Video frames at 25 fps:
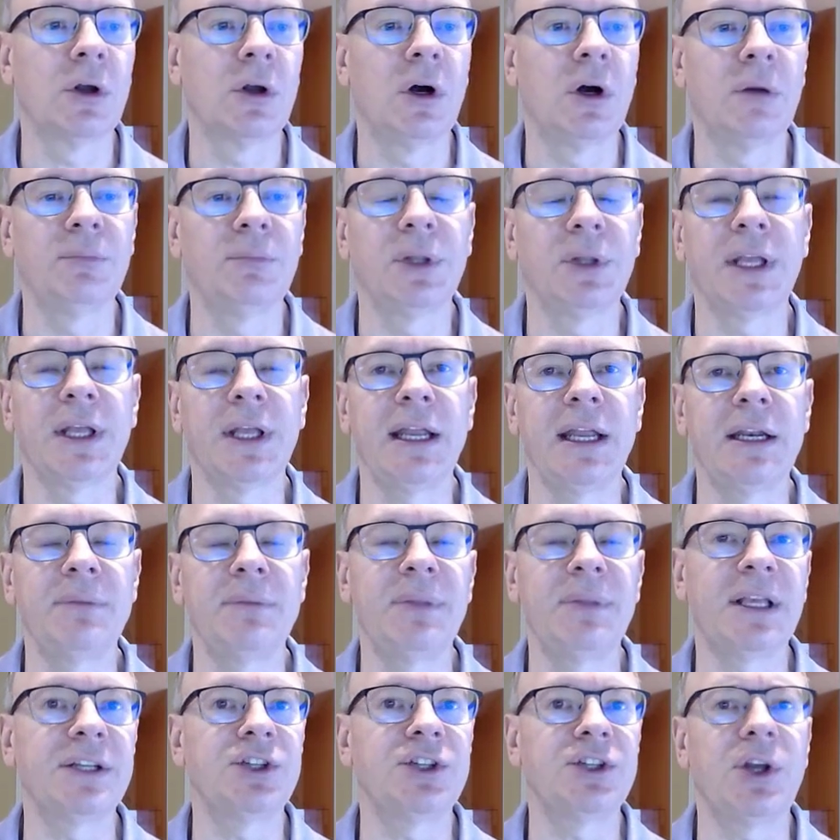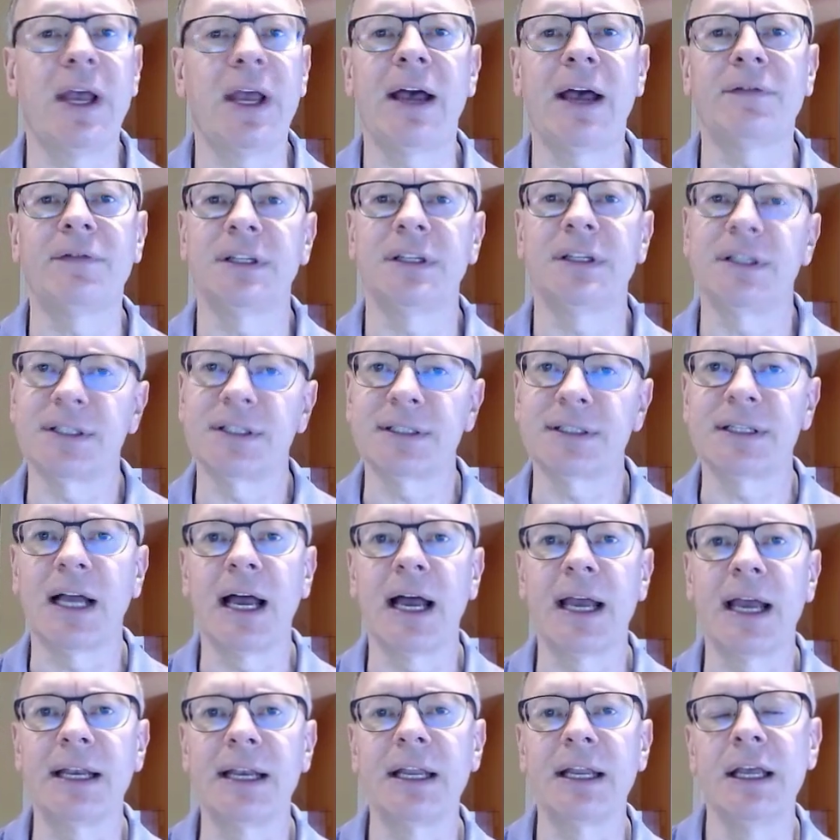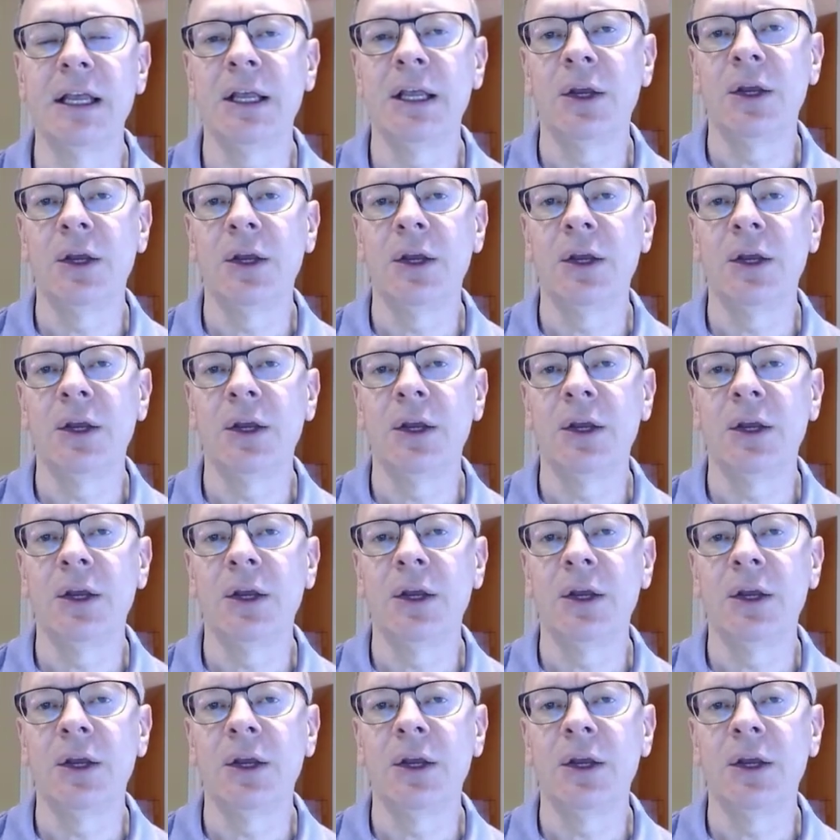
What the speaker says: complicated because you have to decide